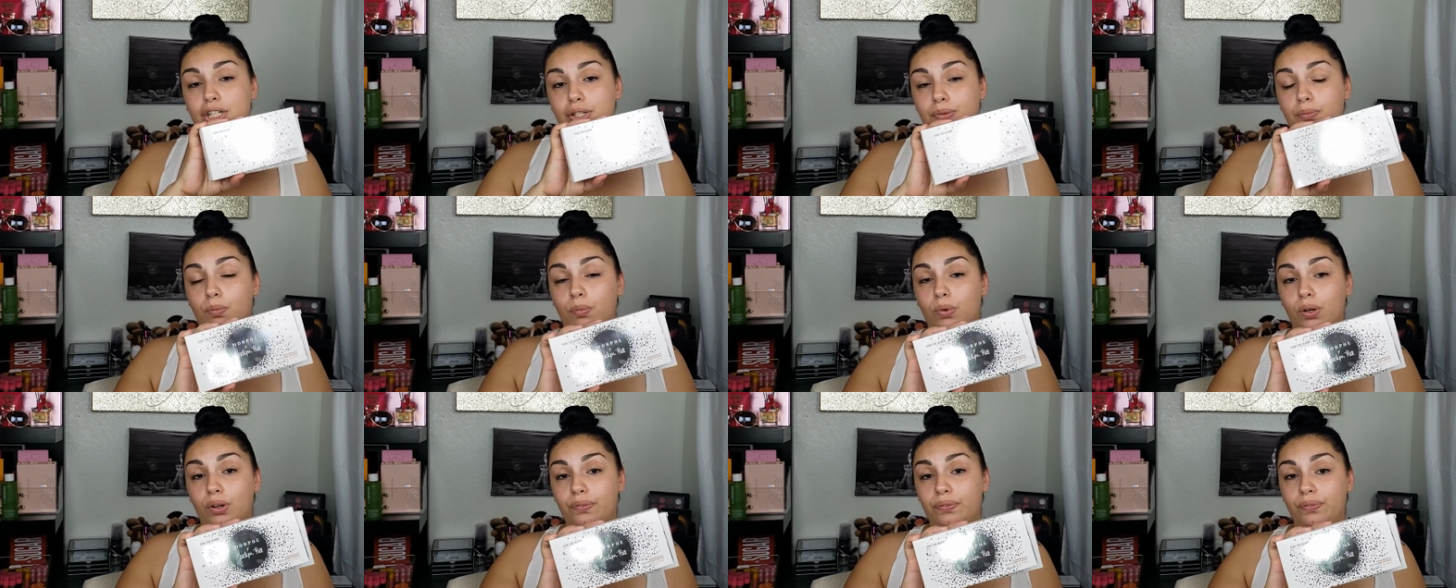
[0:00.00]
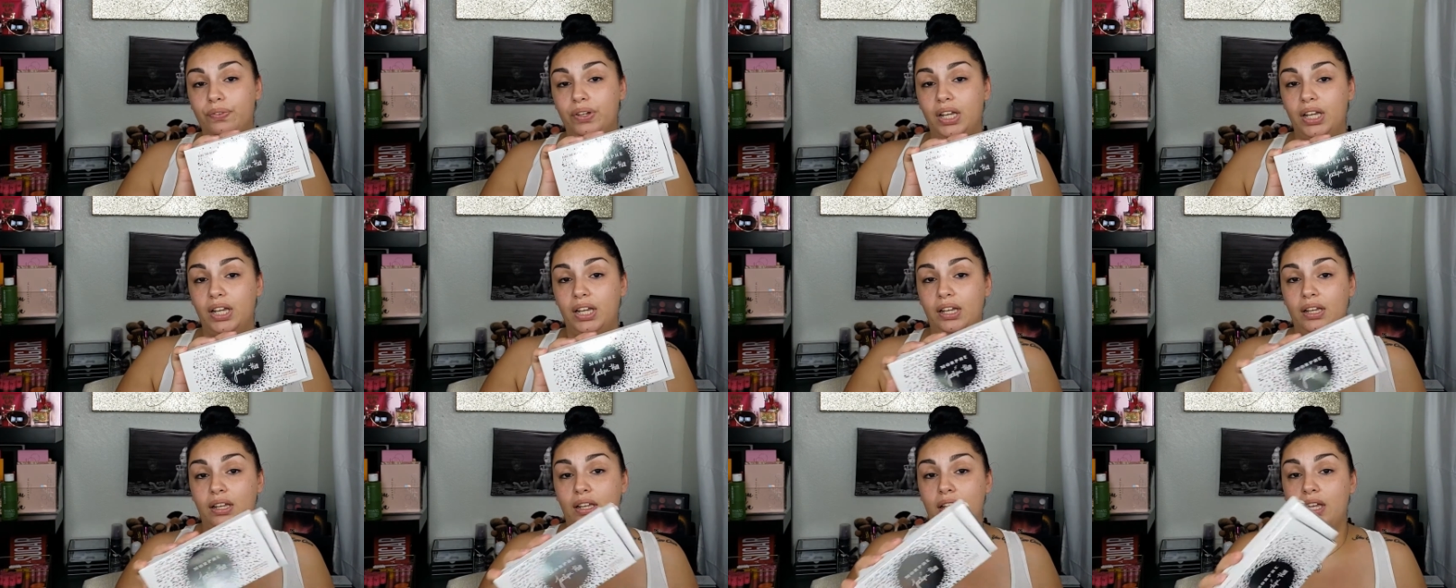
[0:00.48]

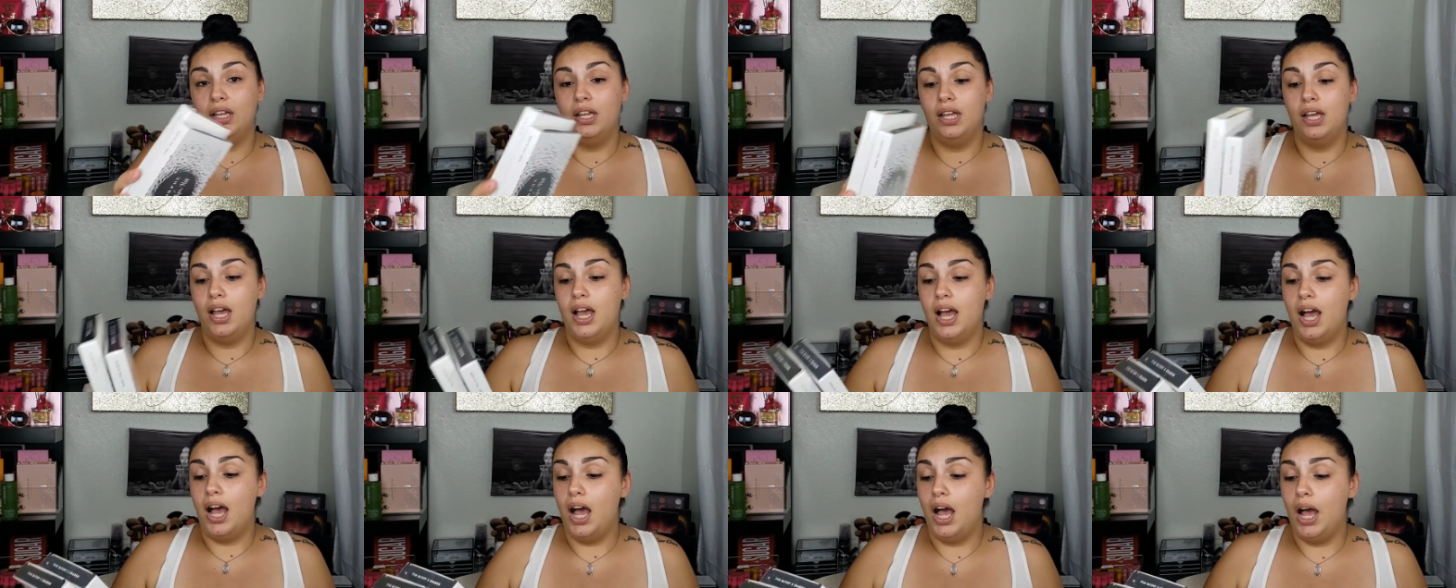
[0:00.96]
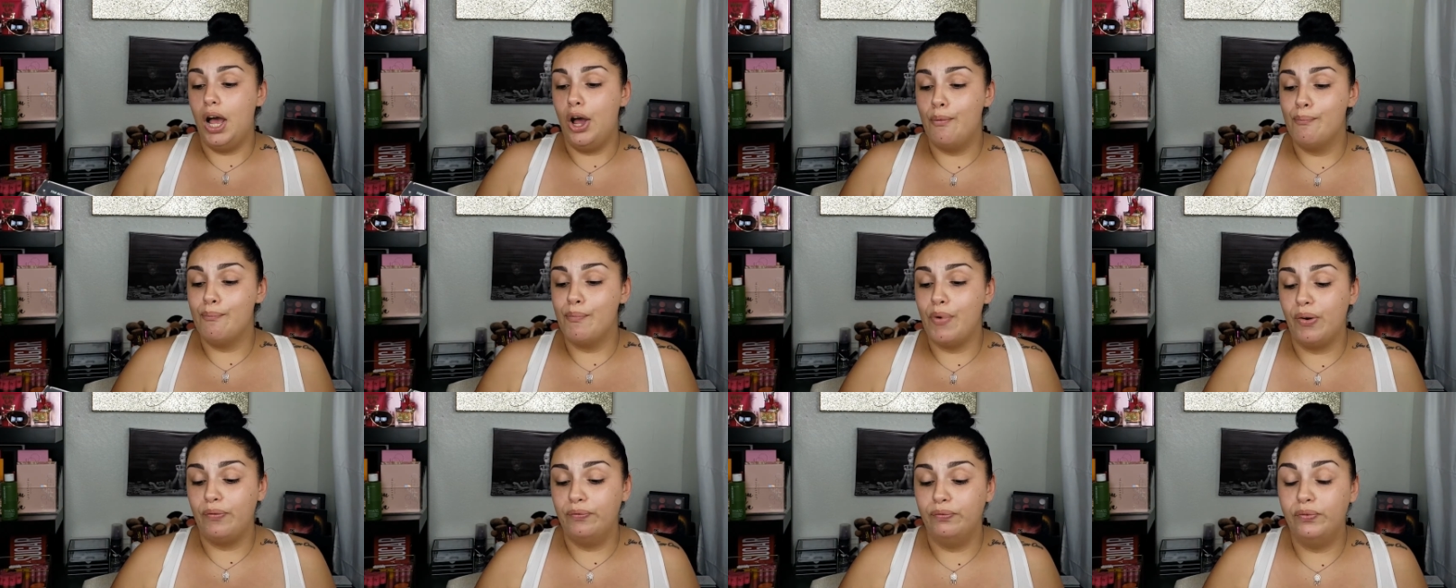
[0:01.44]
Morphe
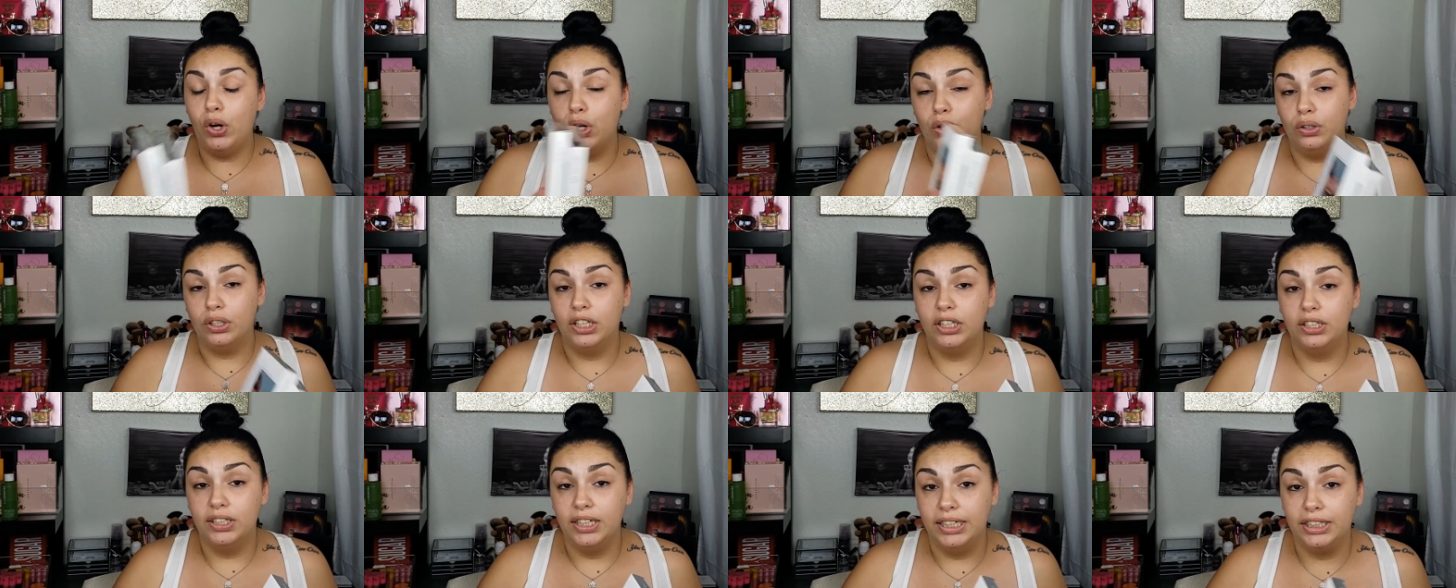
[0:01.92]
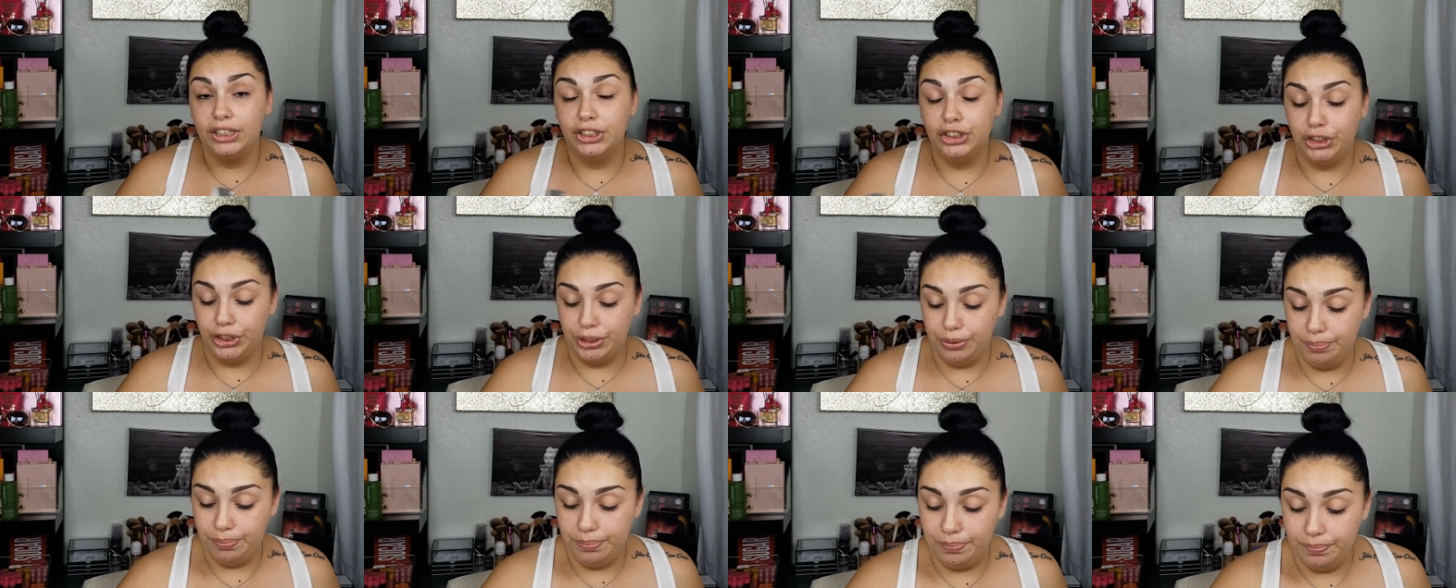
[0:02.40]
Vault
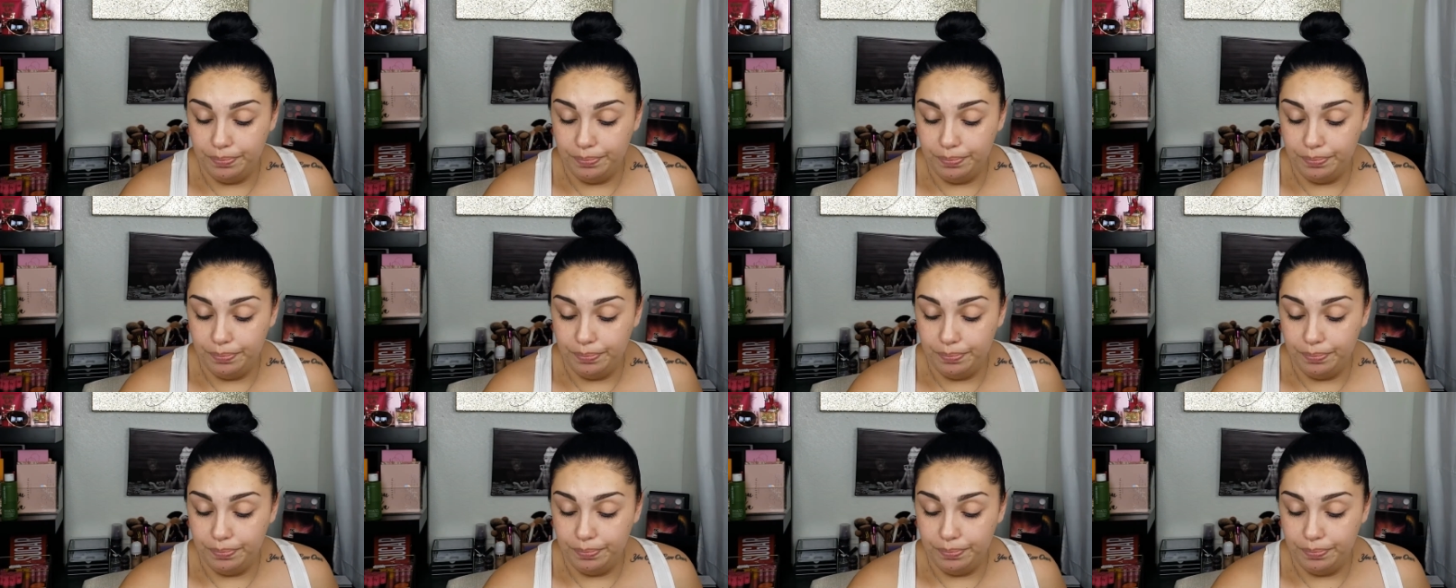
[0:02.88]
collection